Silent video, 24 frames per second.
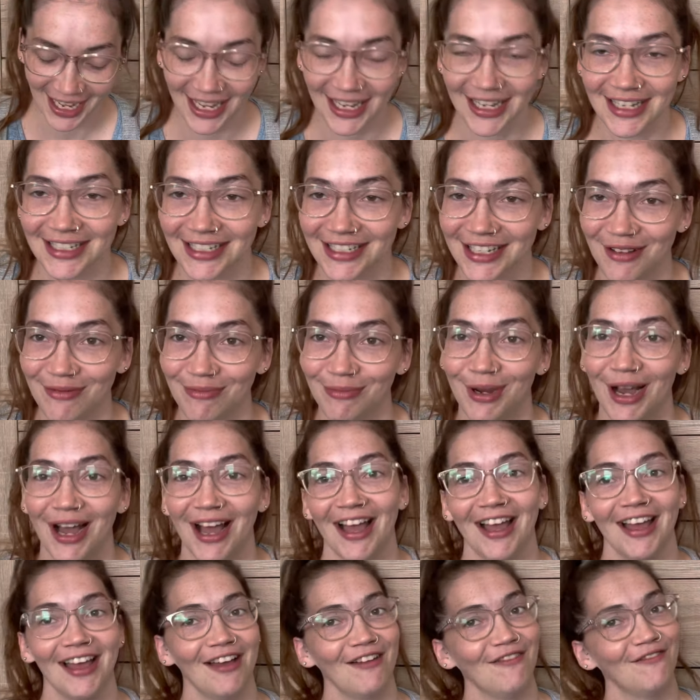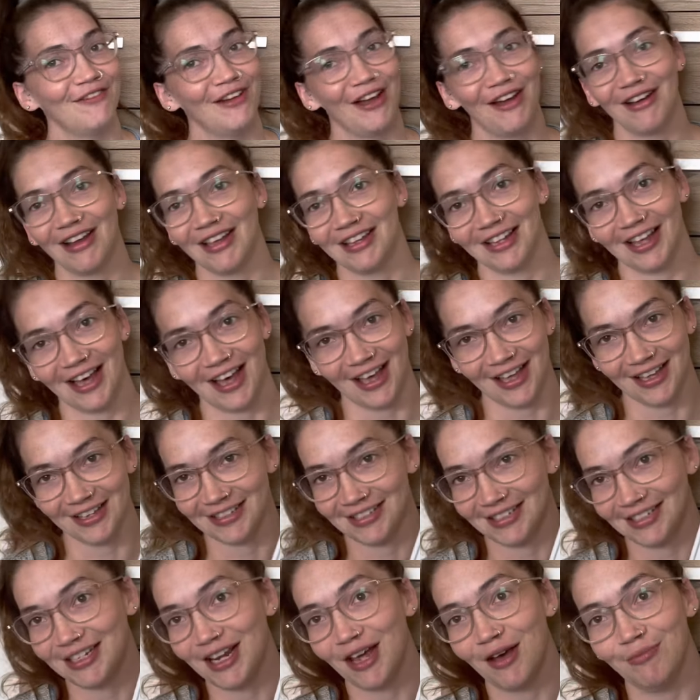is my very
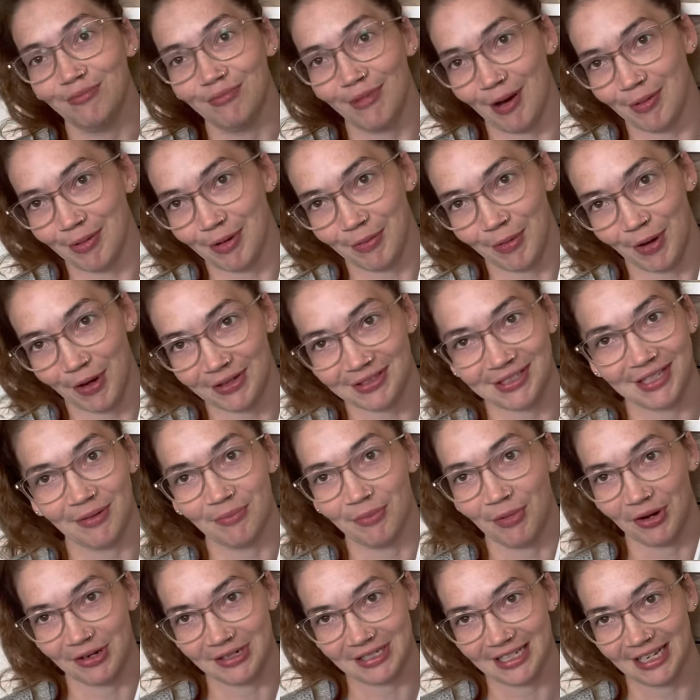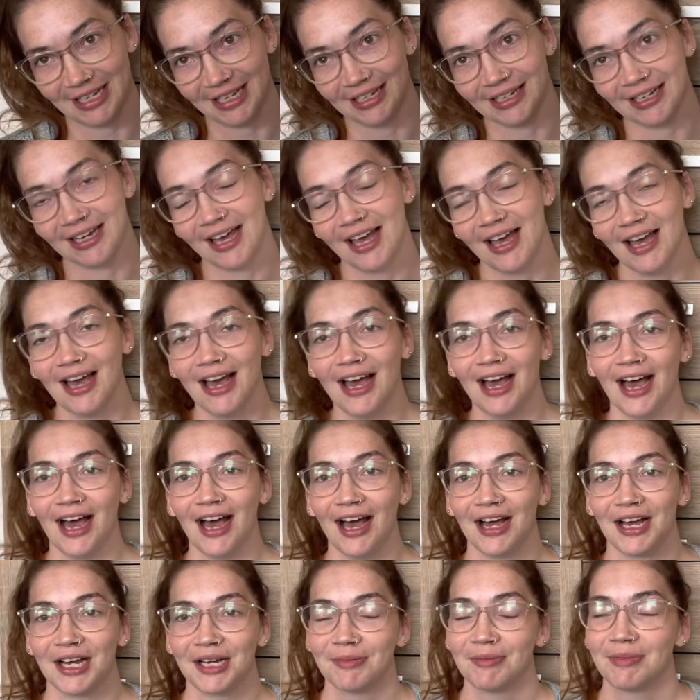last Mamabox unboxing.
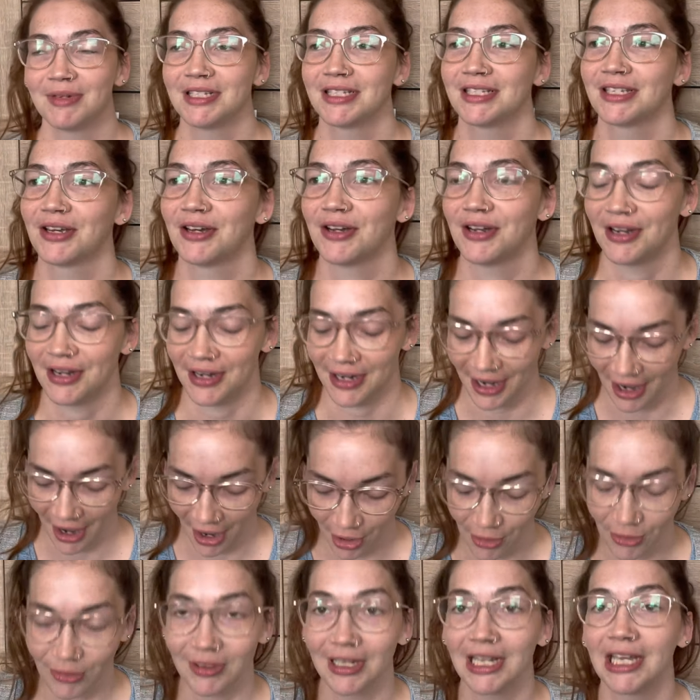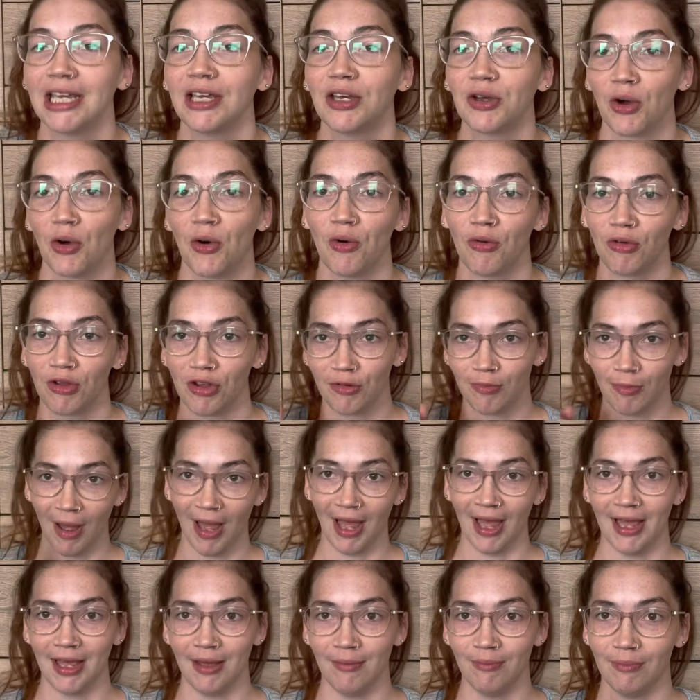So I'll link all of
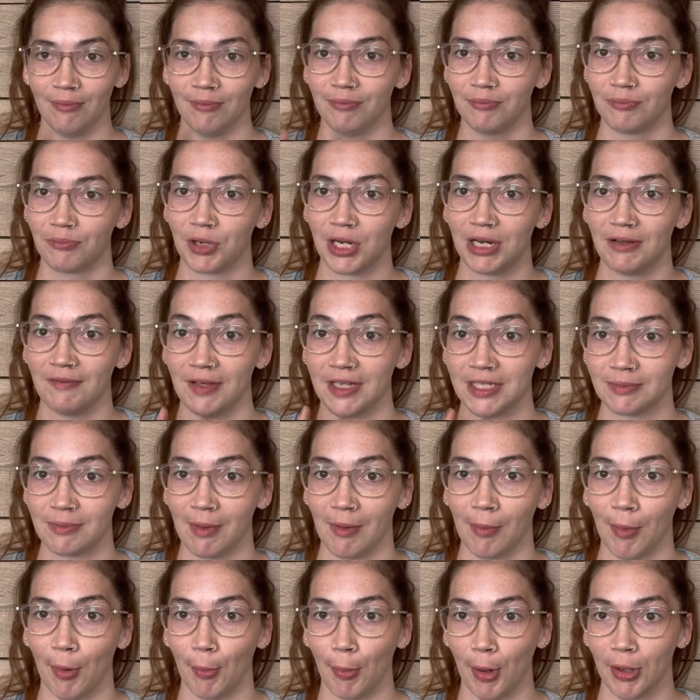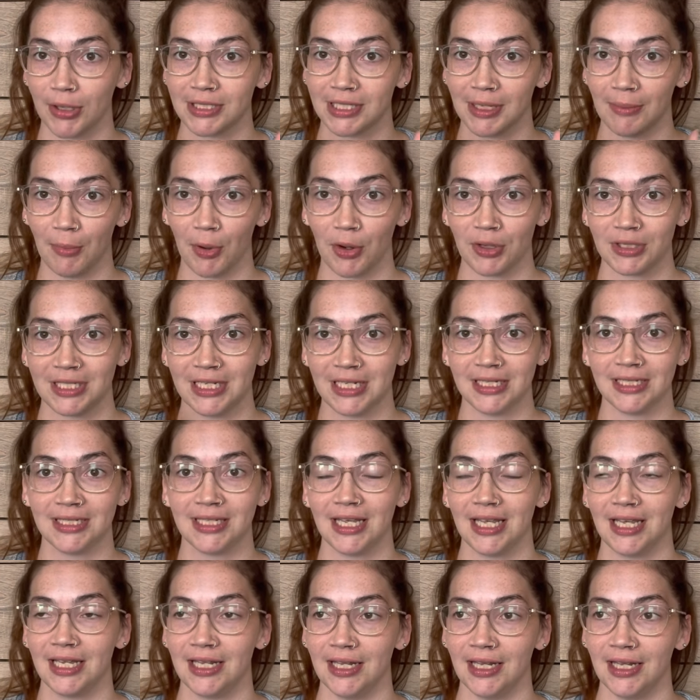my previous Mamabox unboxings
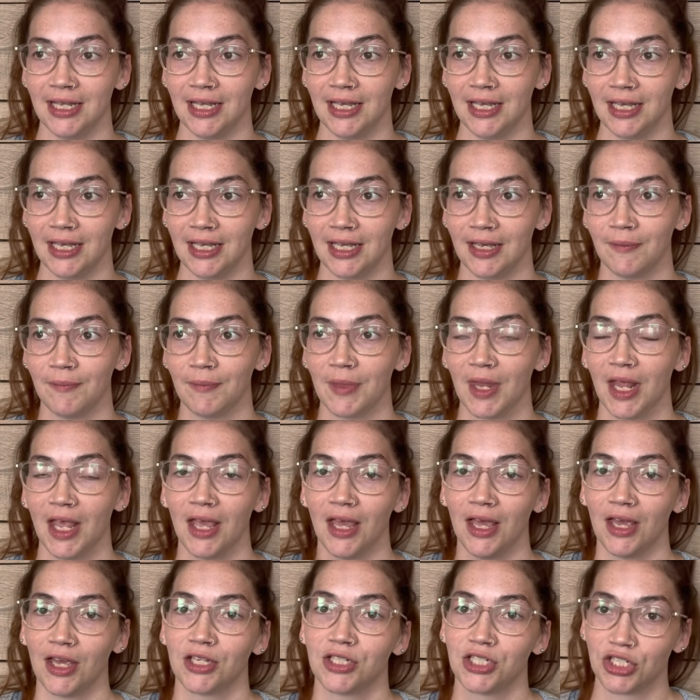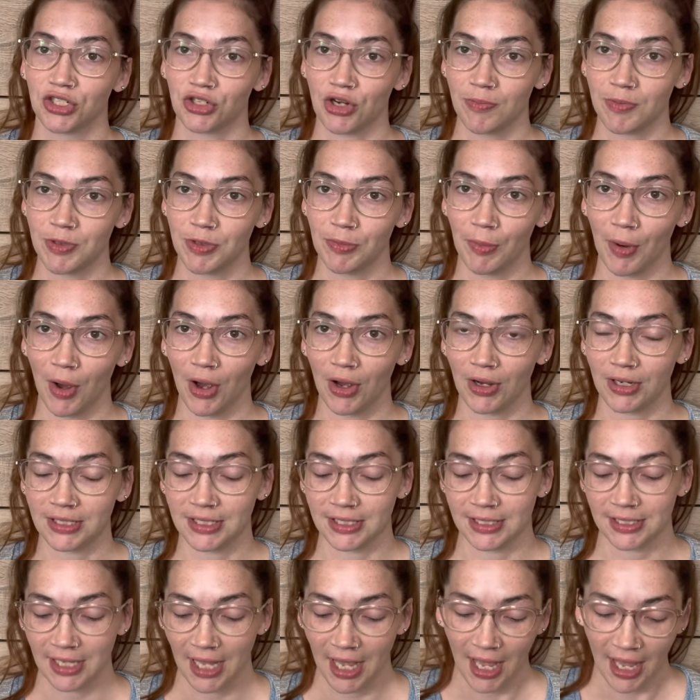in the description
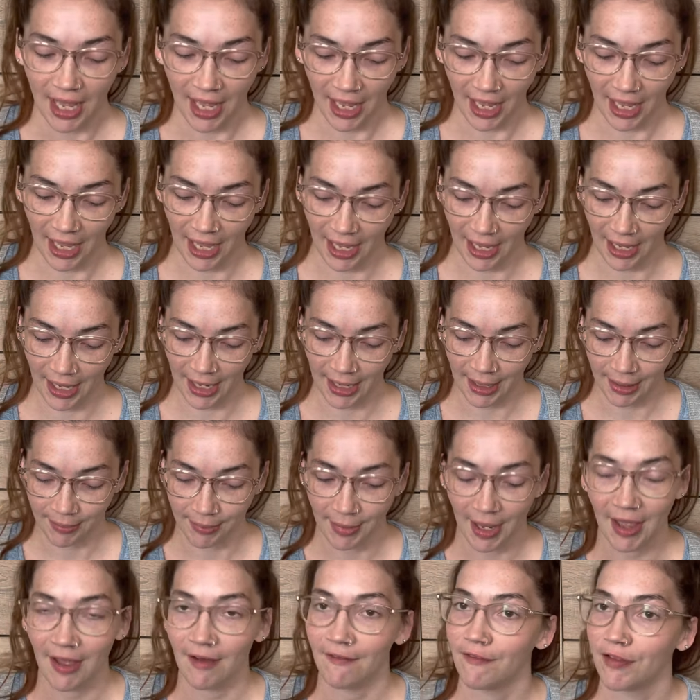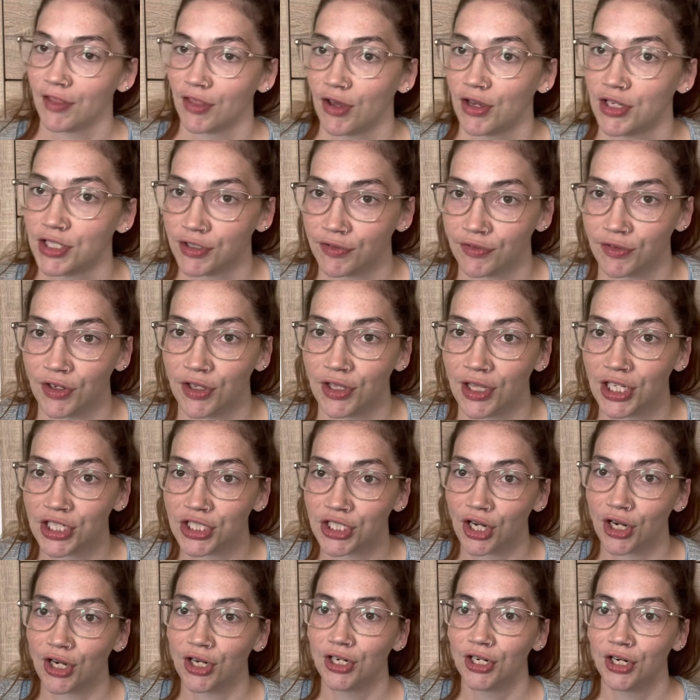box. For those of you that
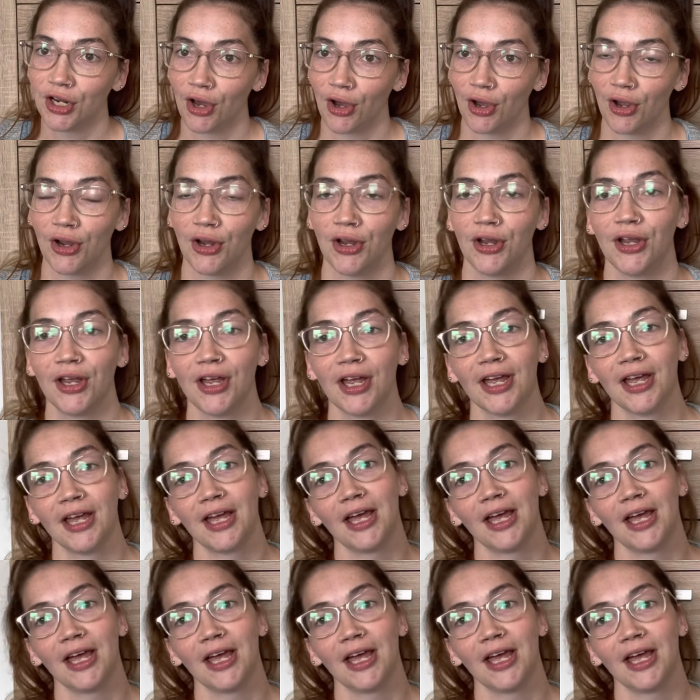don't know,